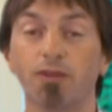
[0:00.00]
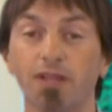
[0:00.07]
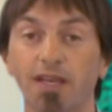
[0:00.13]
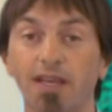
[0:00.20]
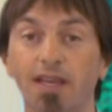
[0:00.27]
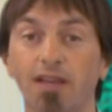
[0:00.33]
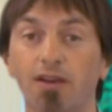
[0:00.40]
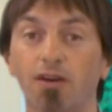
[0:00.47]

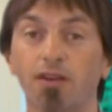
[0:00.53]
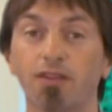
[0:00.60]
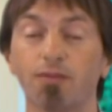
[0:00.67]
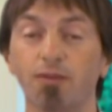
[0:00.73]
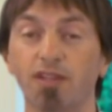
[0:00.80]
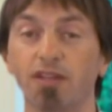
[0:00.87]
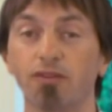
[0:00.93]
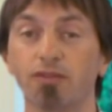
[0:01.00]
play all
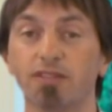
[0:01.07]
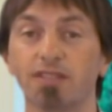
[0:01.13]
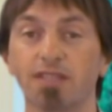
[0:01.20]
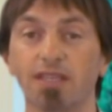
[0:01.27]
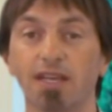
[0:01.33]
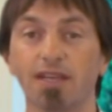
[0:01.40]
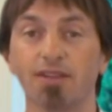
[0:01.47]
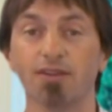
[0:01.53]
three notes
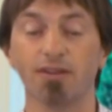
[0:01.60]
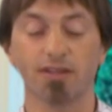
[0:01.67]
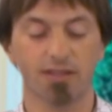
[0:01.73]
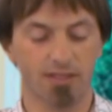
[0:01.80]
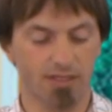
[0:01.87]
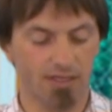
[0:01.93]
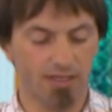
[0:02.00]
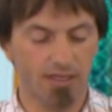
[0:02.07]
together.
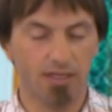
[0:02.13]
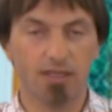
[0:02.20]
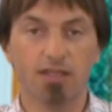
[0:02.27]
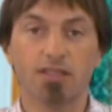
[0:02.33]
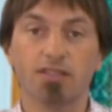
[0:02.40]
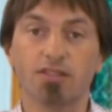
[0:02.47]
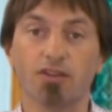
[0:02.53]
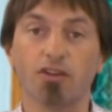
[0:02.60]

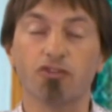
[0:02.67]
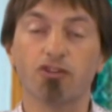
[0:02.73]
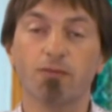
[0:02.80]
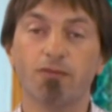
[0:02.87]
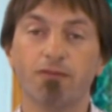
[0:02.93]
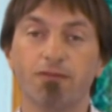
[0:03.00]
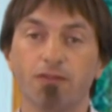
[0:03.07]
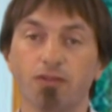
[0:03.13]
So our
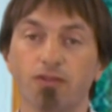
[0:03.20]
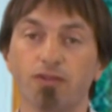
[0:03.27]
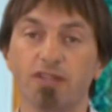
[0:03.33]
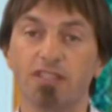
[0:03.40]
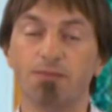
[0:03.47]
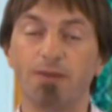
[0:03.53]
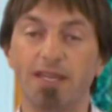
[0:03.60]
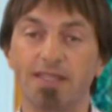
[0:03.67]
triple flute
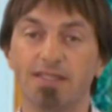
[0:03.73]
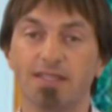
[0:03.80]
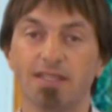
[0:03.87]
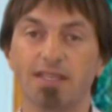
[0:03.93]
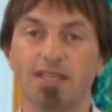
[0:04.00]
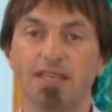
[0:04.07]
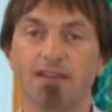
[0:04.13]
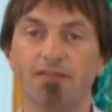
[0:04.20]
is based in
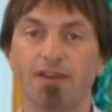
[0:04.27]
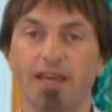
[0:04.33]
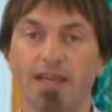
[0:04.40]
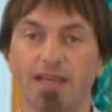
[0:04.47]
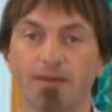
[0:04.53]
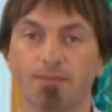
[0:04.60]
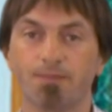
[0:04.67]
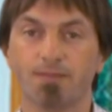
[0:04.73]
the key of
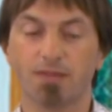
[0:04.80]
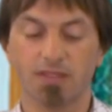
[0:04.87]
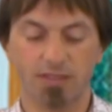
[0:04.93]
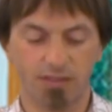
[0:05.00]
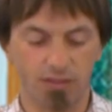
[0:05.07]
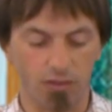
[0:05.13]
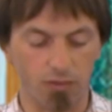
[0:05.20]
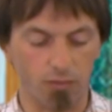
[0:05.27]
A,
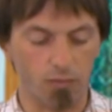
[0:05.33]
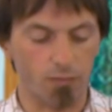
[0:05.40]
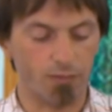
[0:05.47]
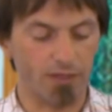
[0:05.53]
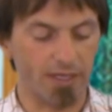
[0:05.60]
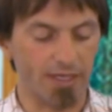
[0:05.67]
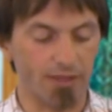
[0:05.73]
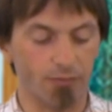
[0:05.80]
so we'll
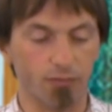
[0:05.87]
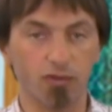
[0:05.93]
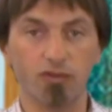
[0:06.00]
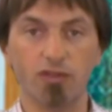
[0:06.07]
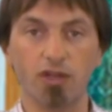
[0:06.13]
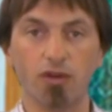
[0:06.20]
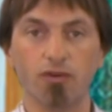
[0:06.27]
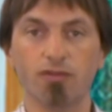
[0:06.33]
play the
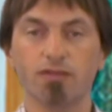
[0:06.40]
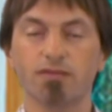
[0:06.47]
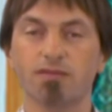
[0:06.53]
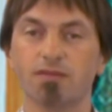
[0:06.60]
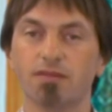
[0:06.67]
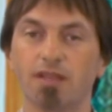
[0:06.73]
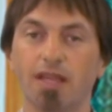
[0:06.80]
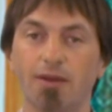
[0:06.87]
root note,
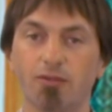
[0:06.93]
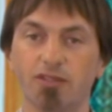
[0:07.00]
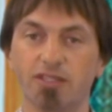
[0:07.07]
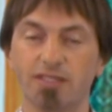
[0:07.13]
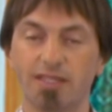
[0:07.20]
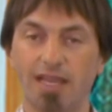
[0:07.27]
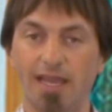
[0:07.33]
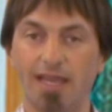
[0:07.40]
which
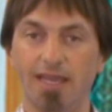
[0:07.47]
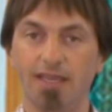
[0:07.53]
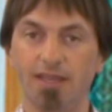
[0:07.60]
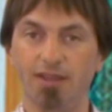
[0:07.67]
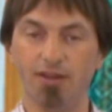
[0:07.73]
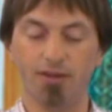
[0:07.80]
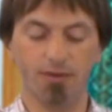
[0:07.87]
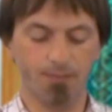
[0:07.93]
is A
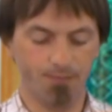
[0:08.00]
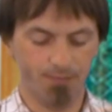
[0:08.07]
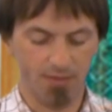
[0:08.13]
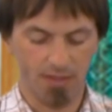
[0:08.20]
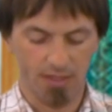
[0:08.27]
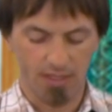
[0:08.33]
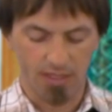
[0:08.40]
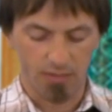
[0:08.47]
here,
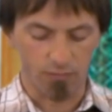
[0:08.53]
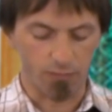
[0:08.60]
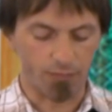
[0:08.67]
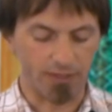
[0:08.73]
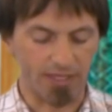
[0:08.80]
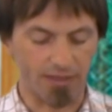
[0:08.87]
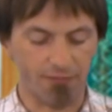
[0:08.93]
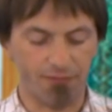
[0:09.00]
we'll
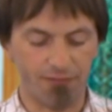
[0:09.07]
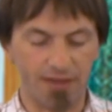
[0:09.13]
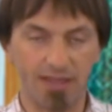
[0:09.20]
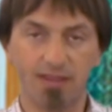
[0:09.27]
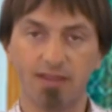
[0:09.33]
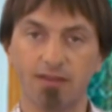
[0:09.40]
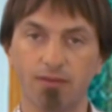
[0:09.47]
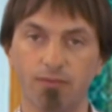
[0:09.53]
play a
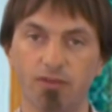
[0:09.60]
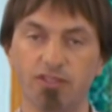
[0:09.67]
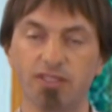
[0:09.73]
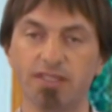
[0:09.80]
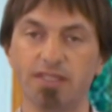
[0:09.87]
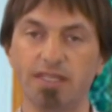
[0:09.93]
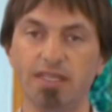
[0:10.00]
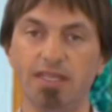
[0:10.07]
fifth, which
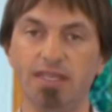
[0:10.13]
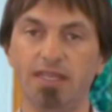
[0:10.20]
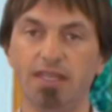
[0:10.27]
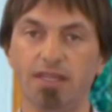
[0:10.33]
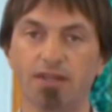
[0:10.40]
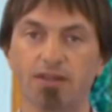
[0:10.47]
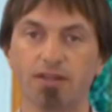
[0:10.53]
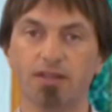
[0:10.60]
is E
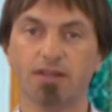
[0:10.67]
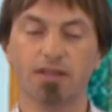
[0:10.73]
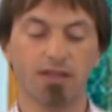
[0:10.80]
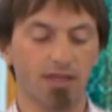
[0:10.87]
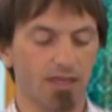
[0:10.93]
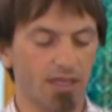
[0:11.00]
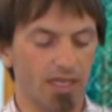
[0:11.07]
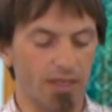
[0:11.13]
here,
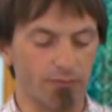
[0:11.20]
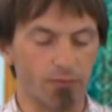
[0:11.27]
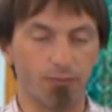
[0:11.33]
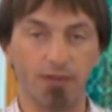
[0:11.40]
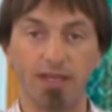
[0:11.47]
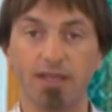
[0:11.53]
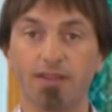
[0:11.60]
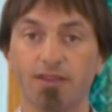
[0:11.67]
and we'll
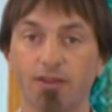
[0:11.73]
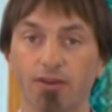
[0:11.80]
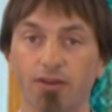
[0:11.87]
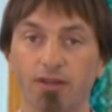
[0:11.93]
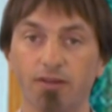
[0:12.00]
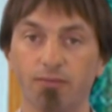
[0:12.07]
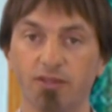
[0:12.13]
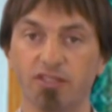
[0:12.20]
play a
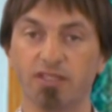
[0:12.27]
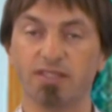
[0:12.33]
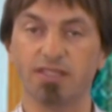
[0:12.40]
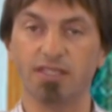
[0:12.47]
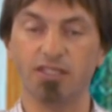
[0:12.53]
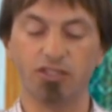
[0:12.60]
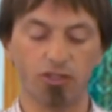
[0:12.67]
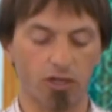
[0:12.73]
third, which is
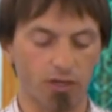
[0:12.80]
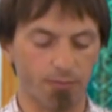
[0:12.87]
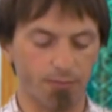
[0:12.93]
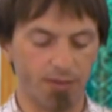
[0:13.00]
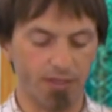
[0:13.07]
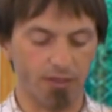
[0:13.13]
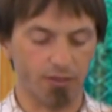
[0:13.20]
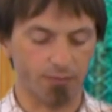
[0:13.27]
C sharp
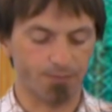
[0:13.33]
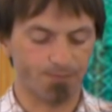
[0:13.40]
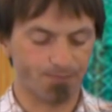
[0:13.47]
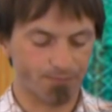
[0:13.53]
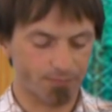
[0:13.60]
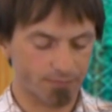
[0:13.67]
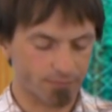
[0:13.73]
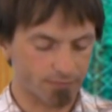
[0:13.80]
here.
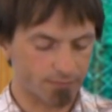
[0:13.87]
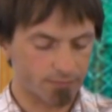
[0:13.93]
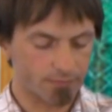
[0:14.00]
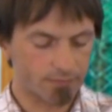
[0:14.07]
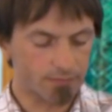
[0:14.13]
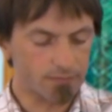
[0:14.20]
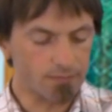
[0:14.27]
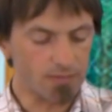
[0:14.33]

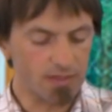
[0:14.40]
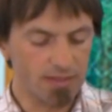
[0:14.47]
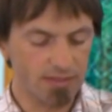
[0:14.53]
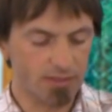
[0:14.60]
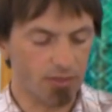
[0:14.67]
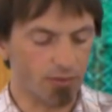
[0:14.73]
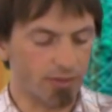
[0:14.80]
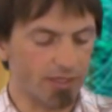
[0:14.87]

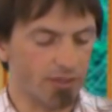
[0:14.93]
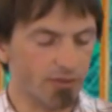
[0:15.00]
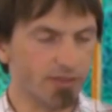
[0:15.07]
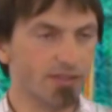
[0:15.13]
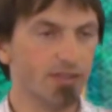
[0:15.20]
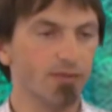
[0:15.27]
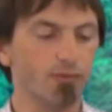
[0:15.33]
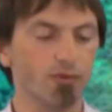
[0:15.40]
So here
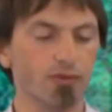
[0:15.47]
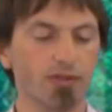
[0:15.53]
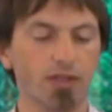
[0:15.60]
is the root